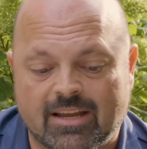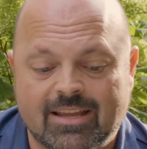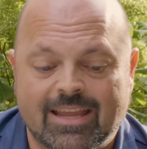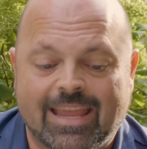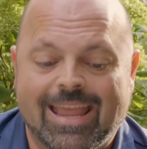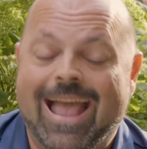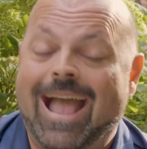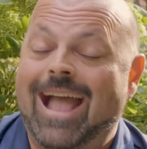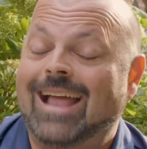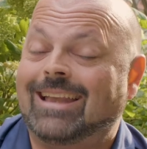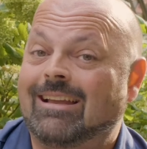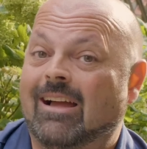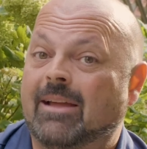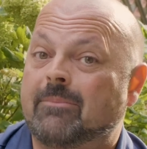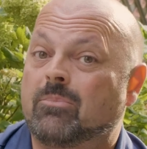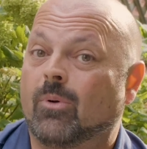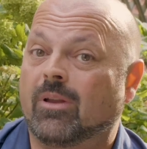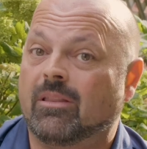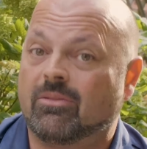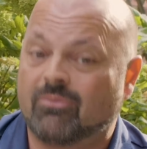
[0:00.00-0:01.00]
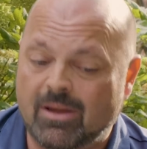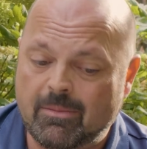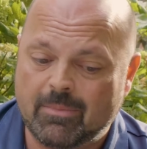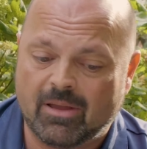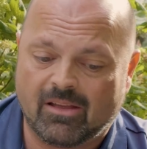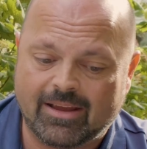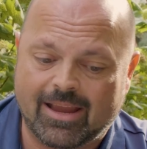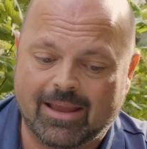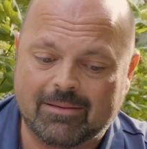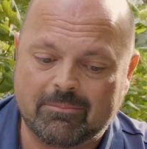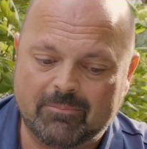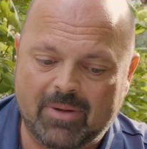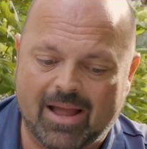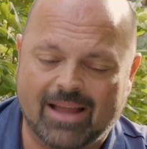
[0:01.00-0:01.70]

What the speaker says: at $9.3 million,